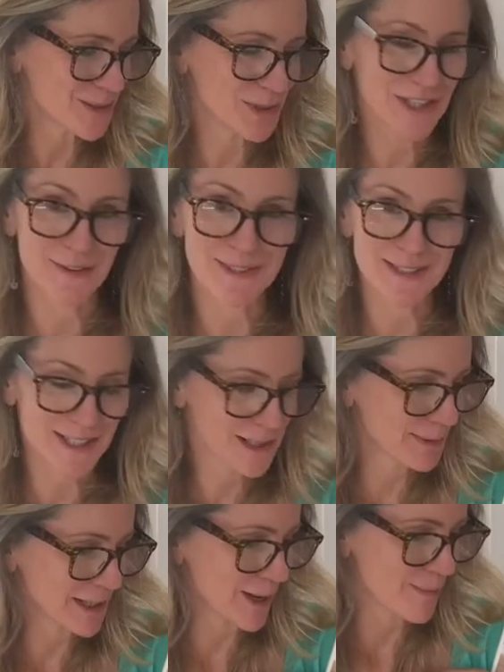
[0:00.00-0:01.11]
which have since
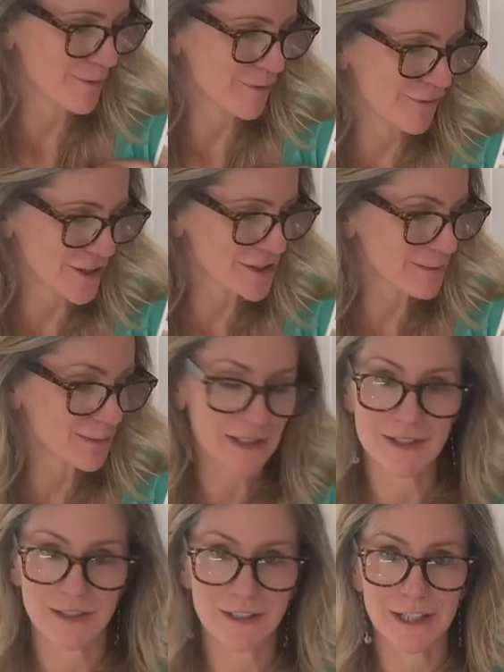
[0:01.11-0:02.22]
become
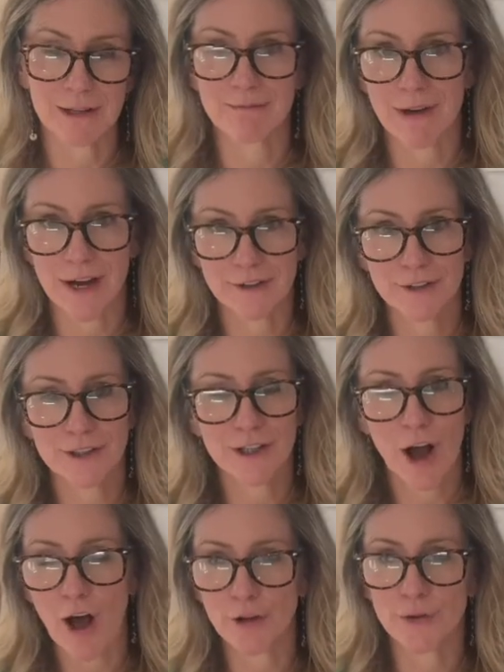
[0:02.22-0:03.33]
fundamental in modern
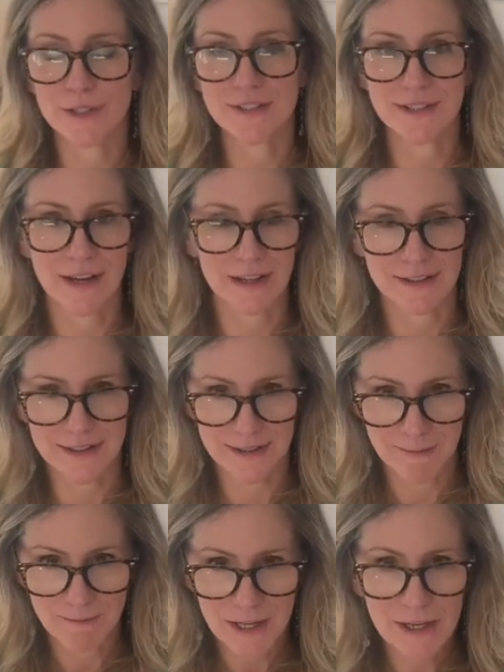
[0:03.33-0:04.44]
colloid science.
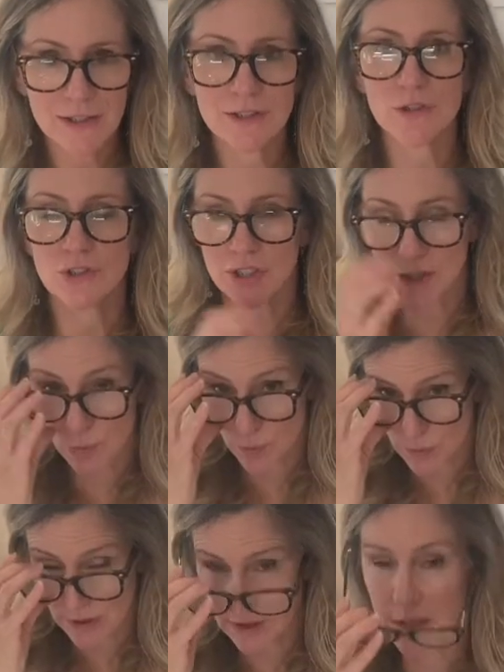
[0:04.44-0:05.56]
So she
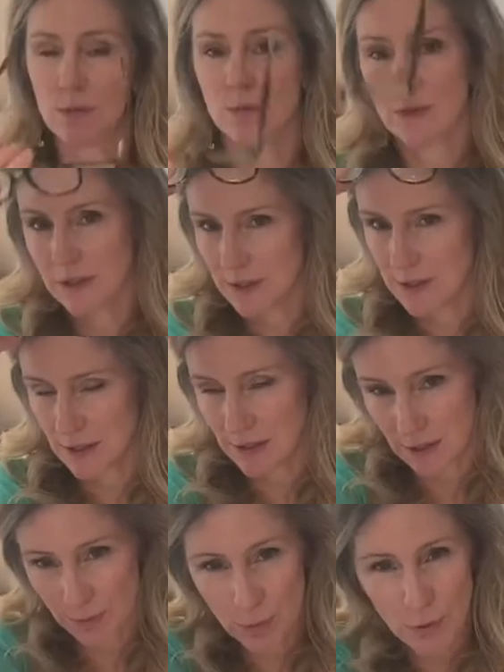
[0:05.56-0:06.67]
really, really did
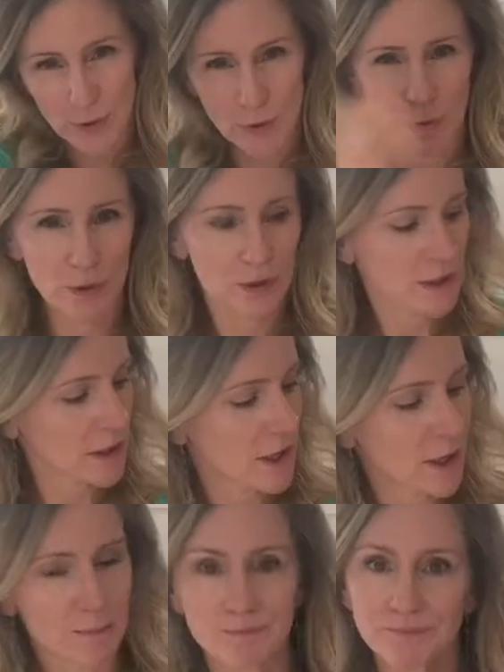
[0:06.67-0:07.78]
important work
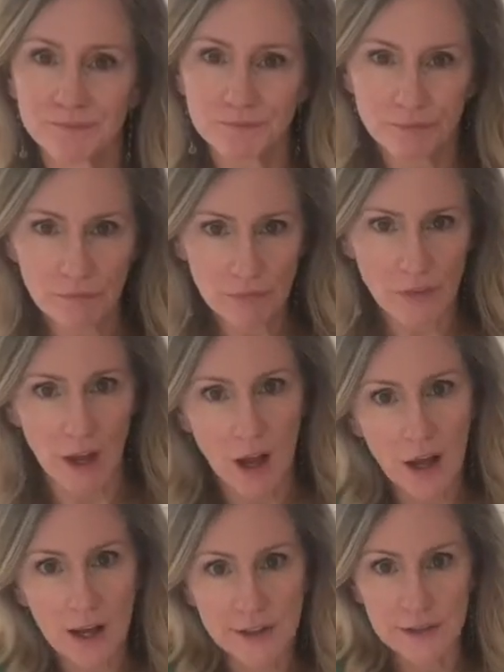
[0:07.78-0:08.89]

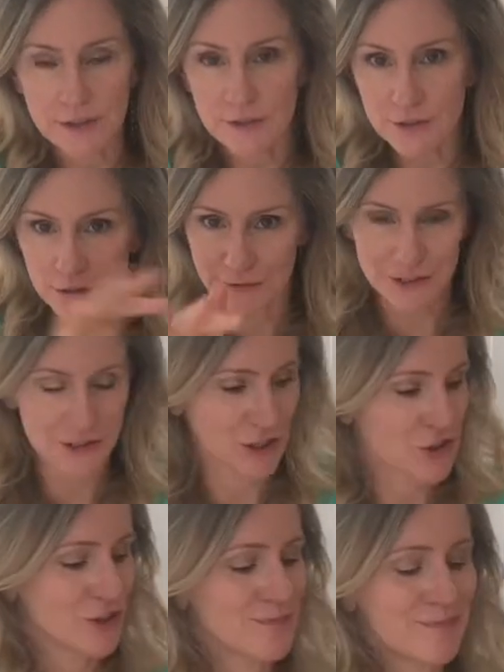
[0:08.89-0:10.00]
on surface
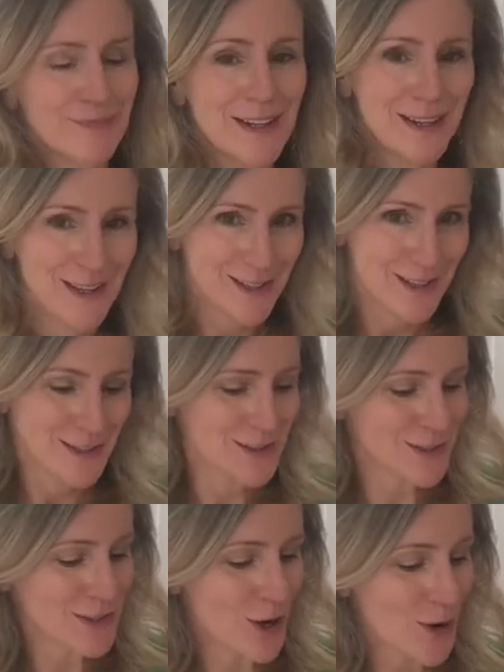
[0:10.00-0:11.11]
tension.
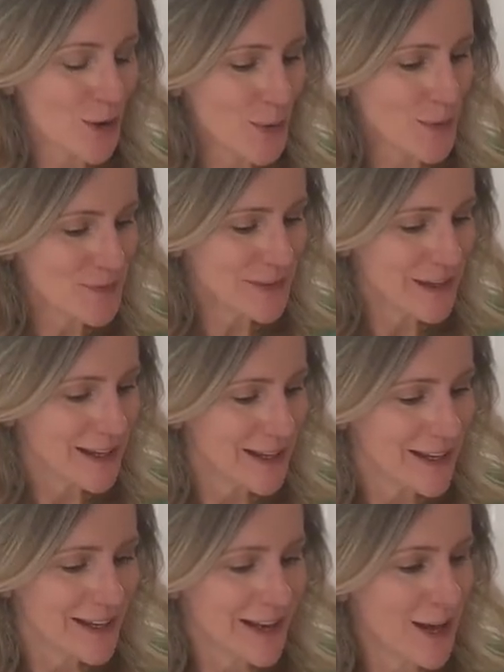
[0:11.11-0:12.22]
So
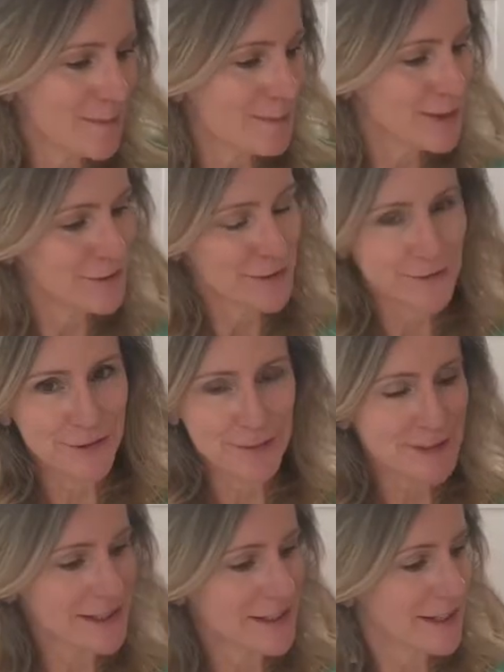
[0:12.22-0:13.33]
if you flip
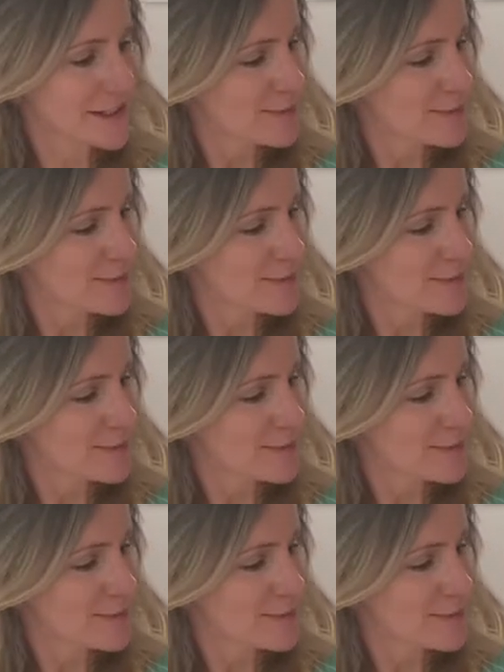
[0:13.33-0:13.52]
to the next